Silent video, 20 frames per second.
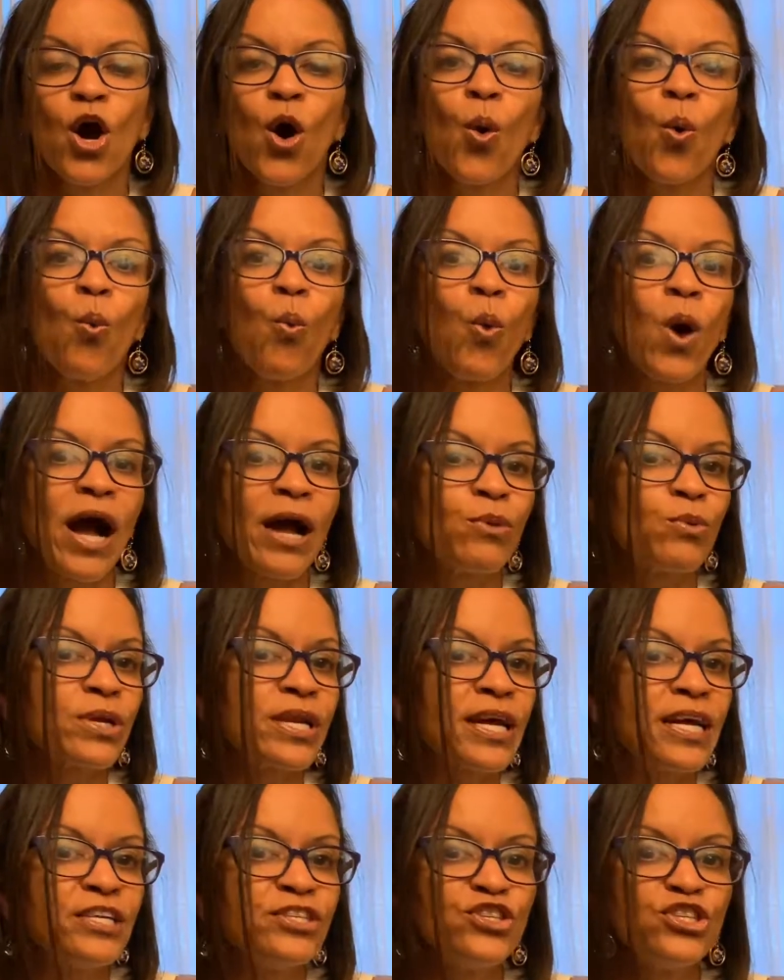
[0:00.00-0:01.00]
Why would
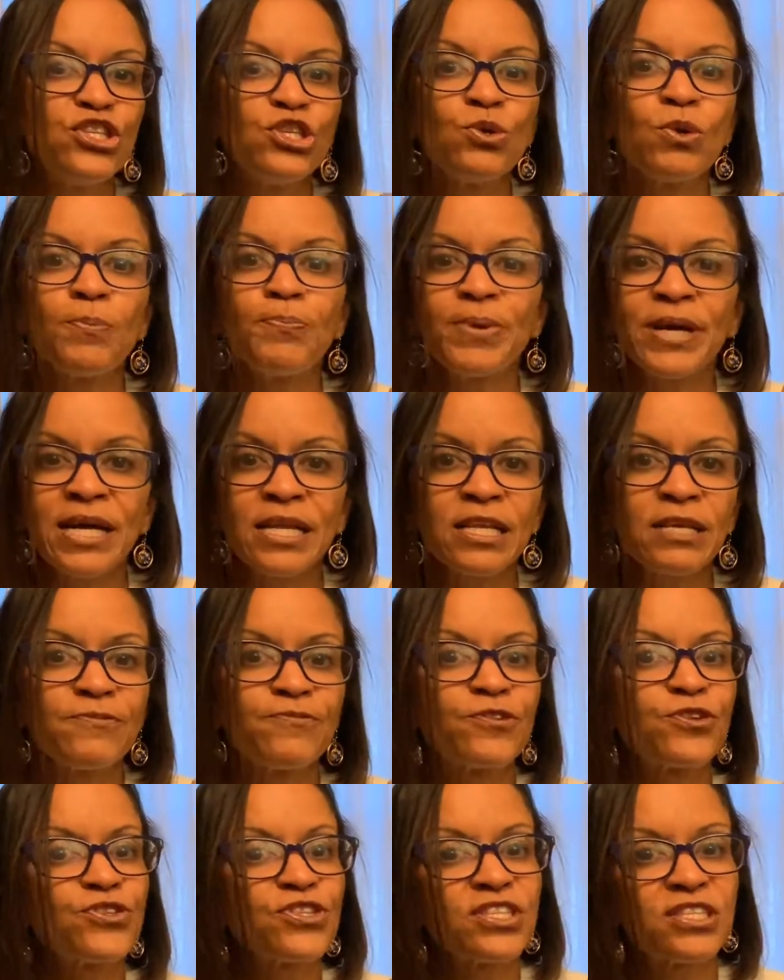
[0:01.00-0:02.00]
I do a pellet
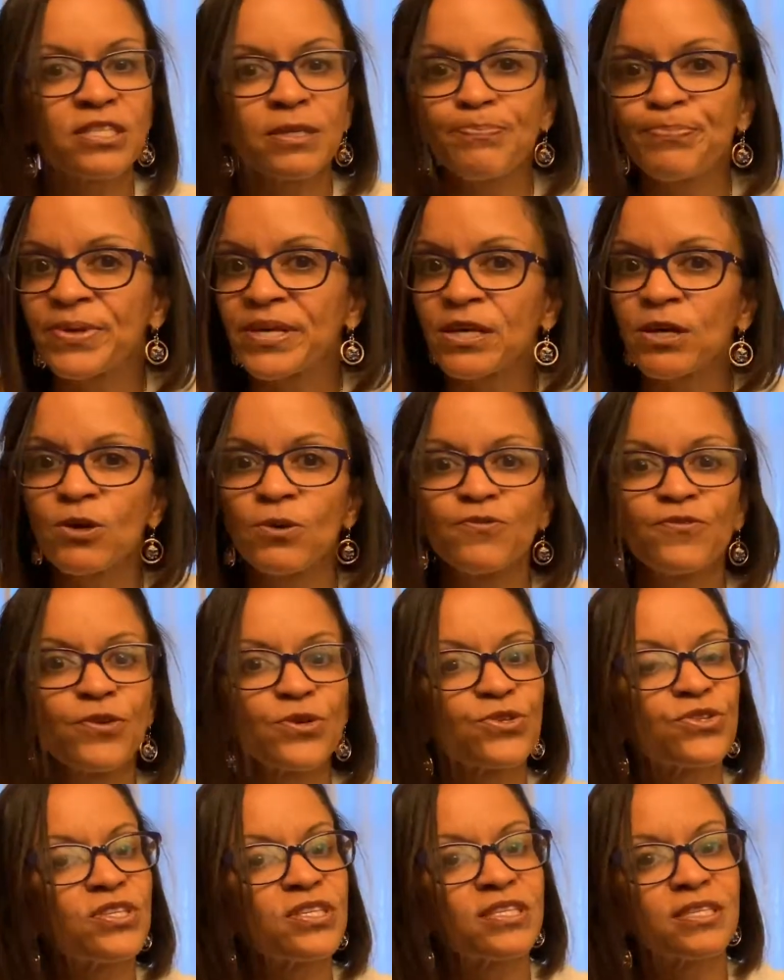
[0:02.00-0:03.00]
versus a pill
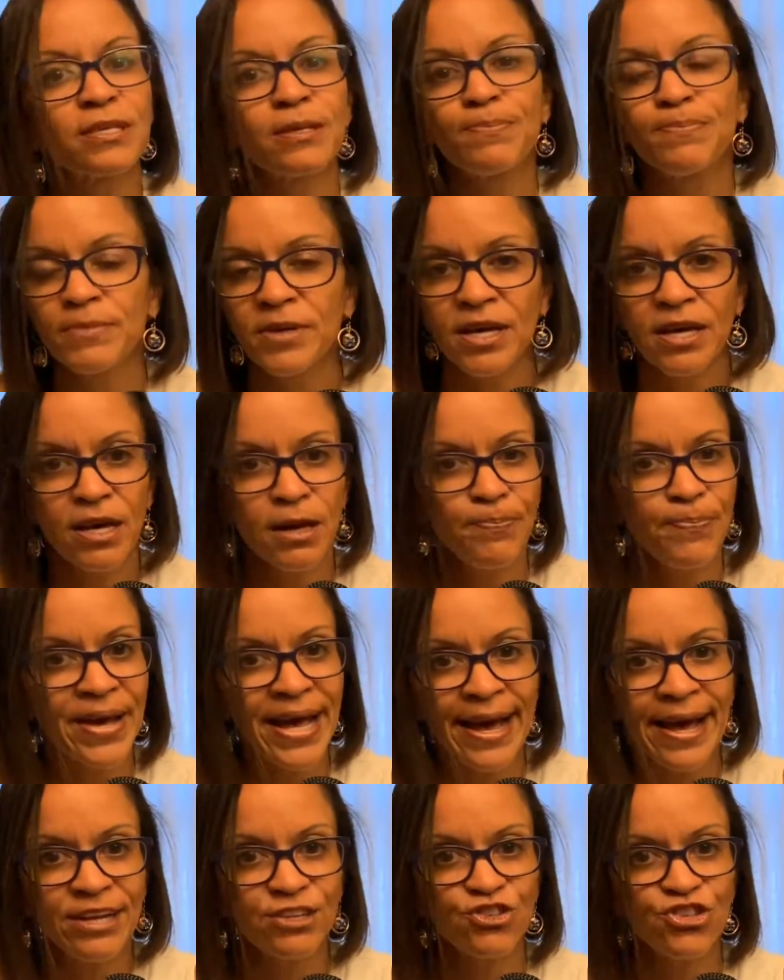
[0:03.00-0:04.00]
versus a
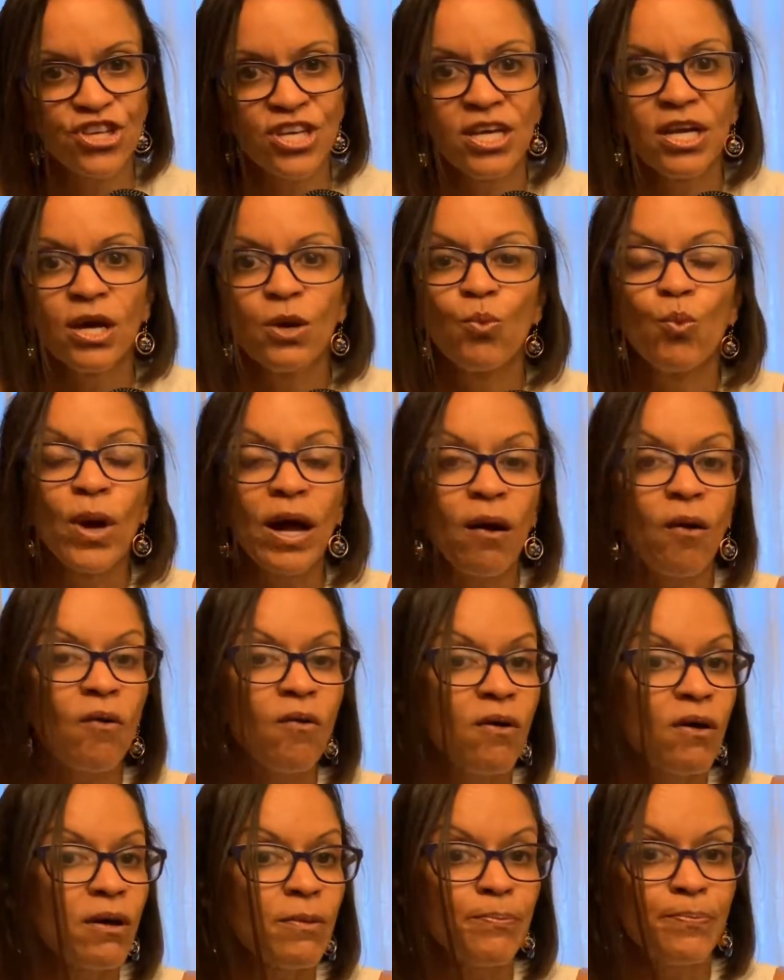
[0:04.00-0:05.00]
patch? Well,
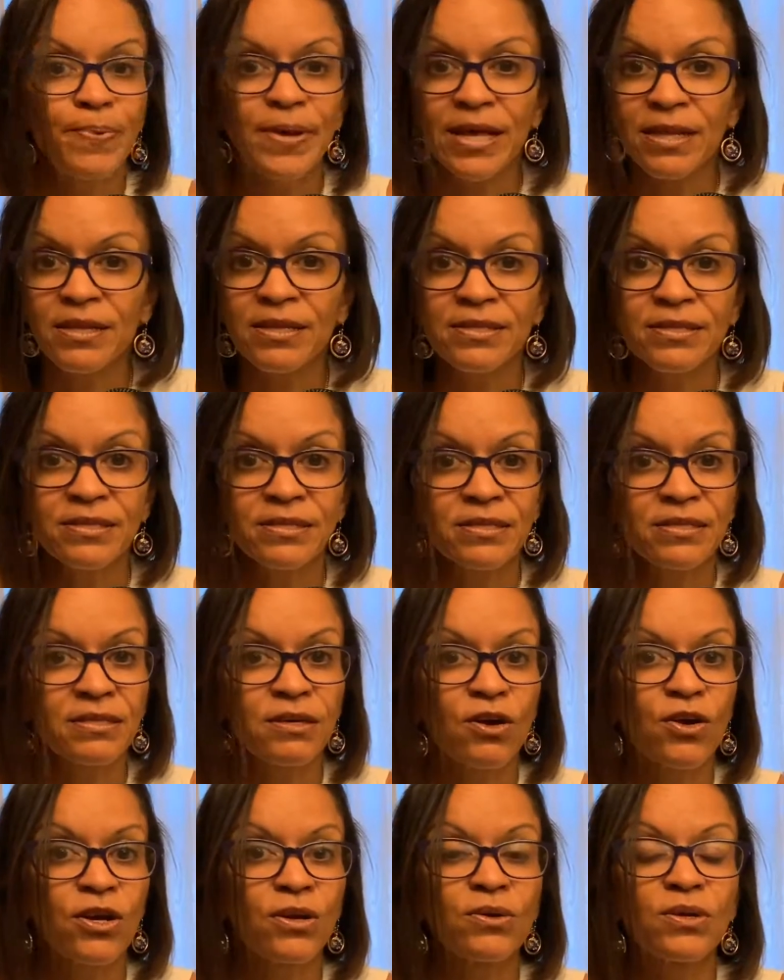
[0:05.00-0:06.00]
pellets
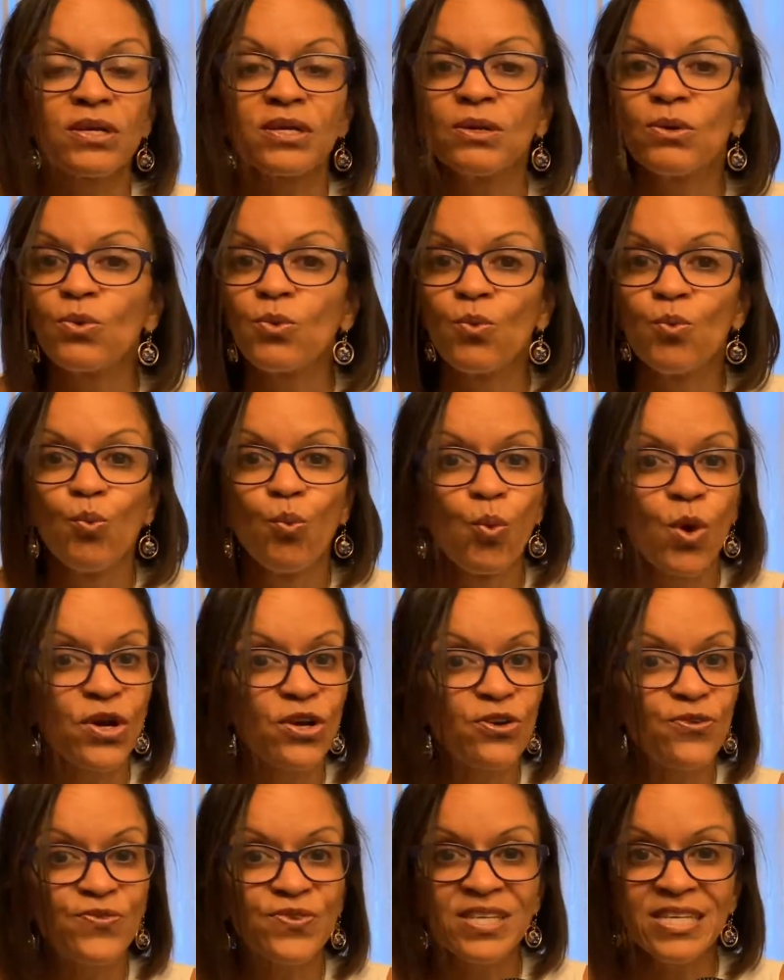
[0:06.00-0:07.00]
are
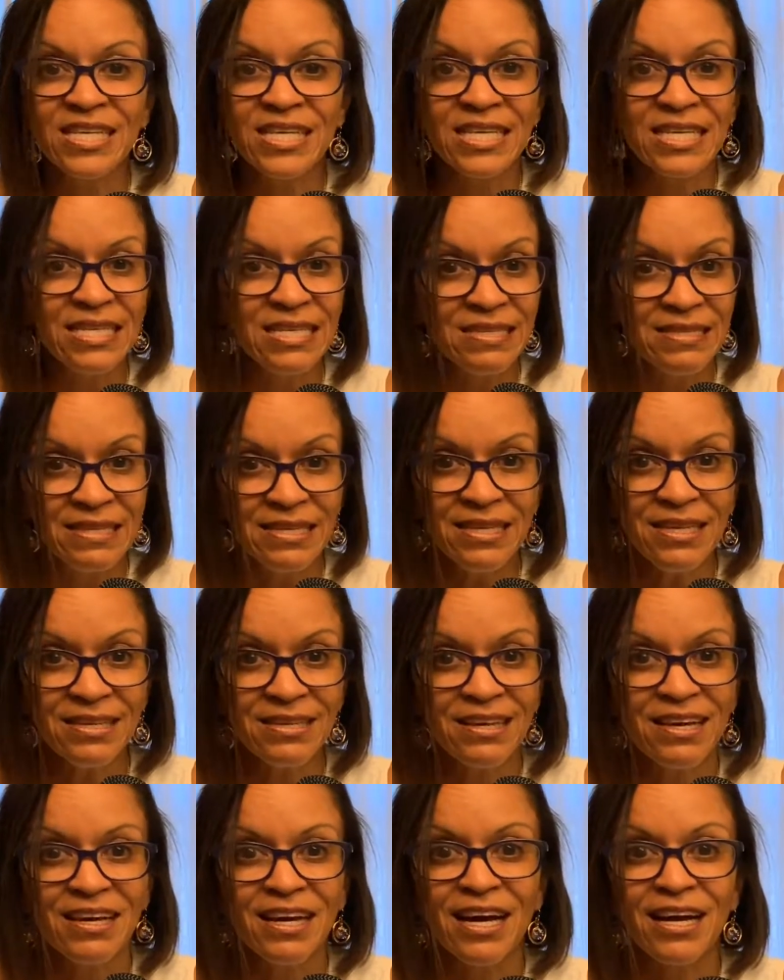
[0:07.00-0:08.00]
wonderfully easy.
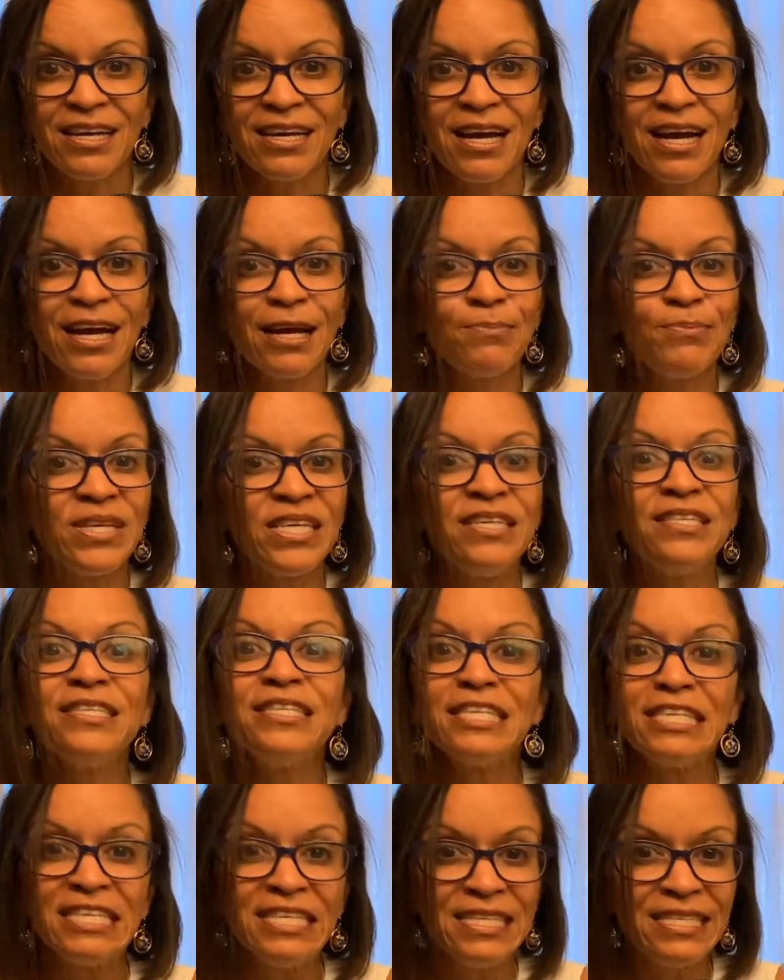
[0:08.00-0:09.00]
I'm
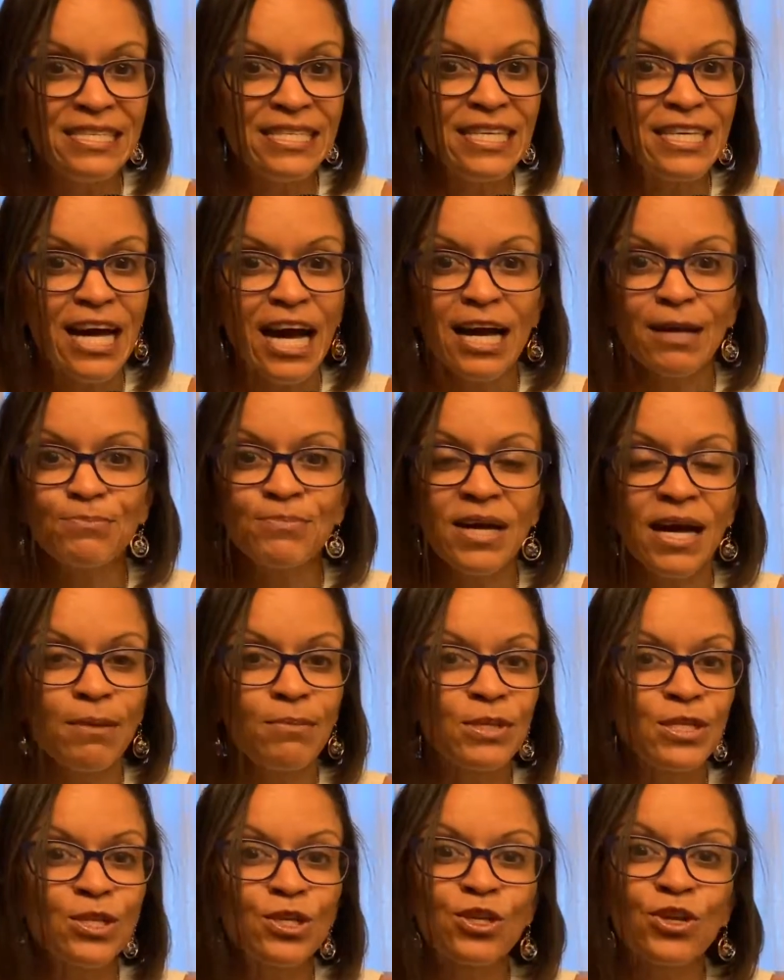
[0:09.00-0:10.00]
into easy. I'm
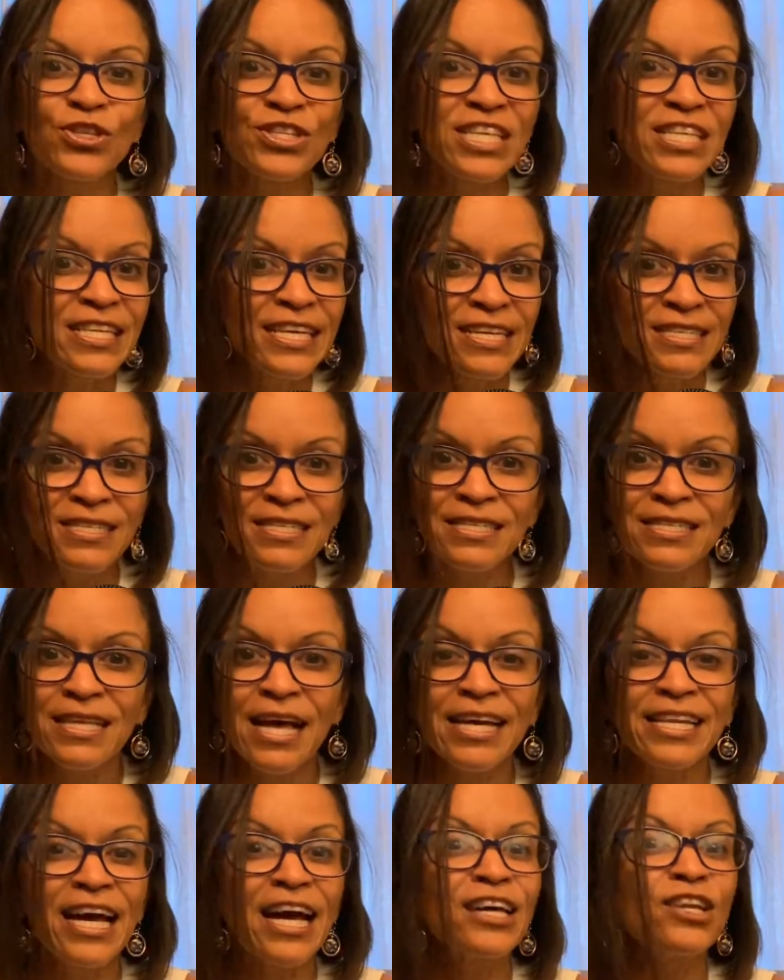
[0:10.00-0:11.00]
a little on the lazy
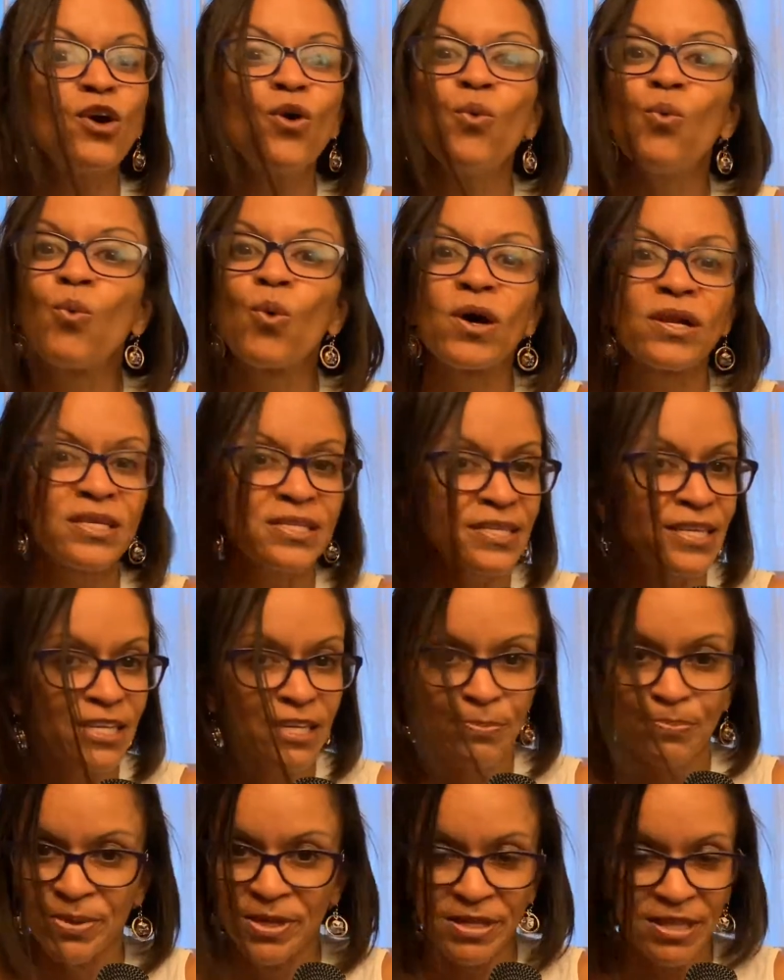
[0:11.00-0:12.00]
side. I don't want to take
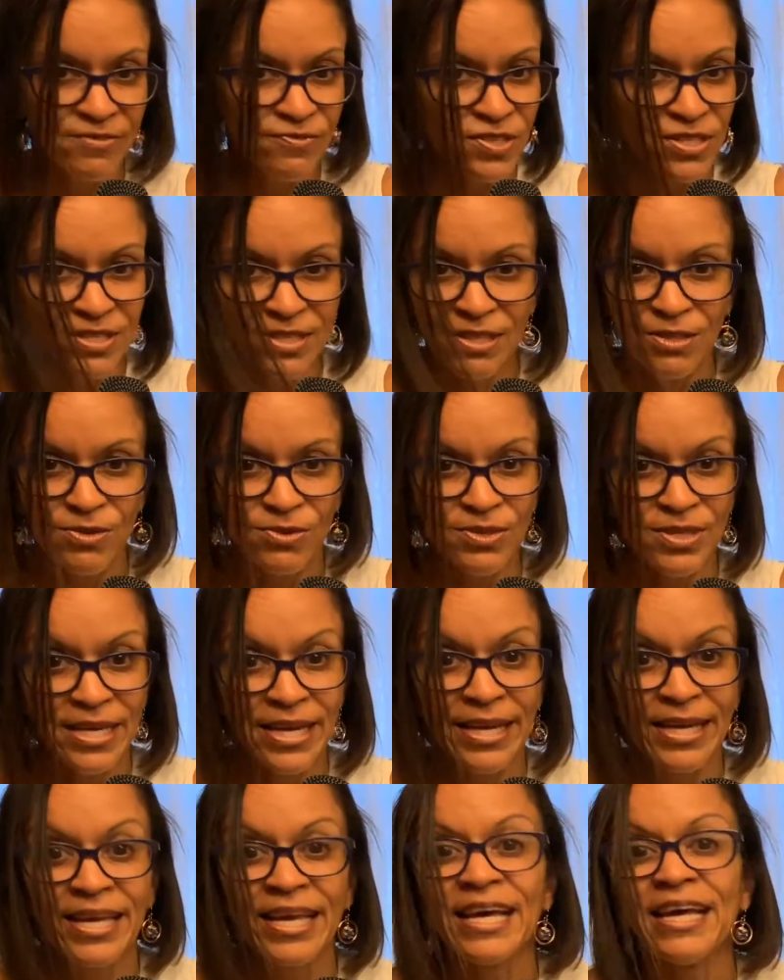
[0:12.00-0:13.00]
a pill every single
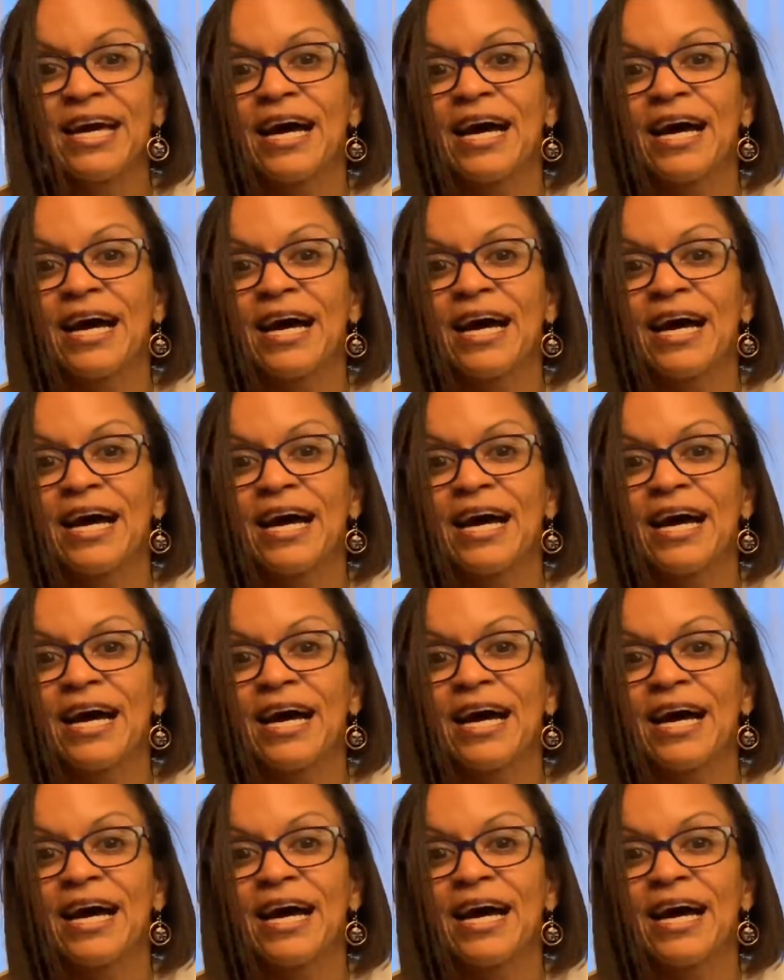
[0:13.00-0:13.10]
day.